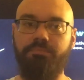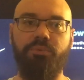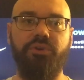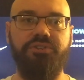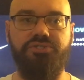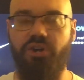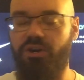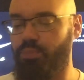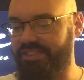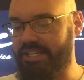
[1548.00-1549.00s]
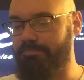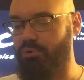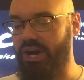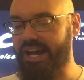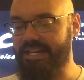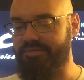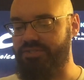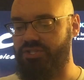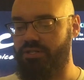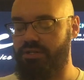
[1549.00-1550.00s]
But we're going to start with the
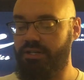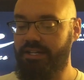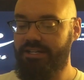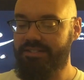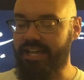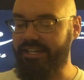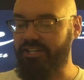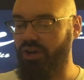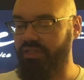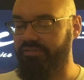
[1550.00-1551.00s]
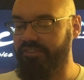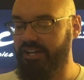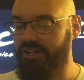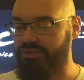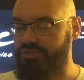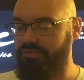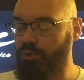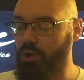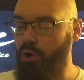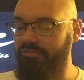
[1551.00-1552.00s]
Braves taking on the Phils,
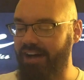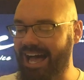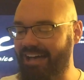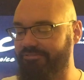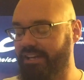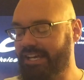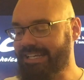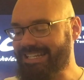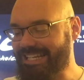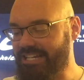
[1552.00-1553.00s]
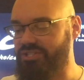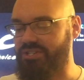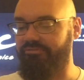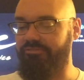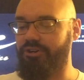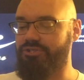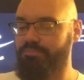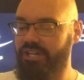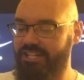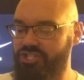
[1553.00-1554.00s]
4:05 Eastern
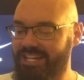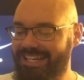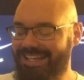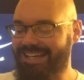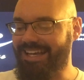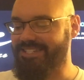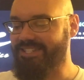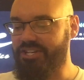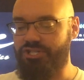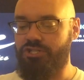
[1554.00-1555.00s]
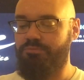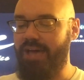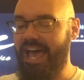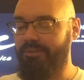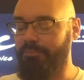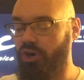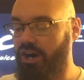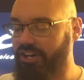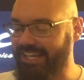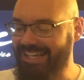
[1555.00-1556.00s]
first pitch at Citizens Bank
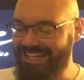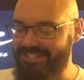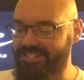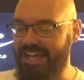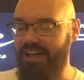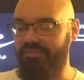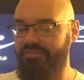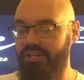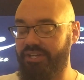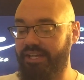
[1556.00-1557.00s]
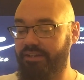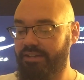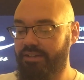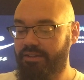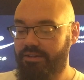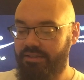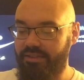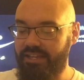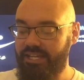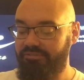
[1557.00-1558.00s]
Park in South Philly.
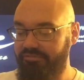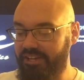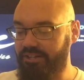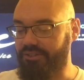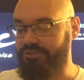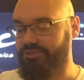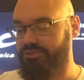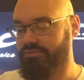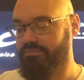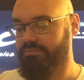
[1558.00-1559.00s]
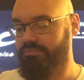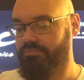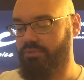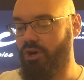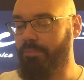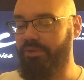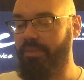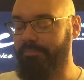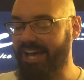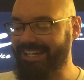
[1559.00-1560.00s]
The Phils opened
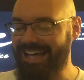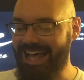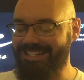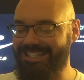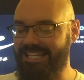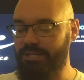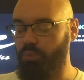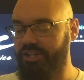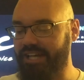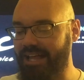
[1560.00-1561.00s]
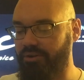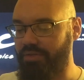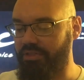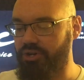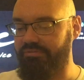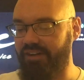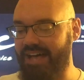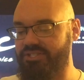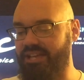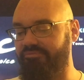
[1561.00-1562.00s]
the betting as the
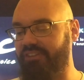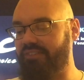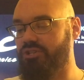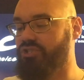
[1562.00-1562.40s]
$1.35 favorite,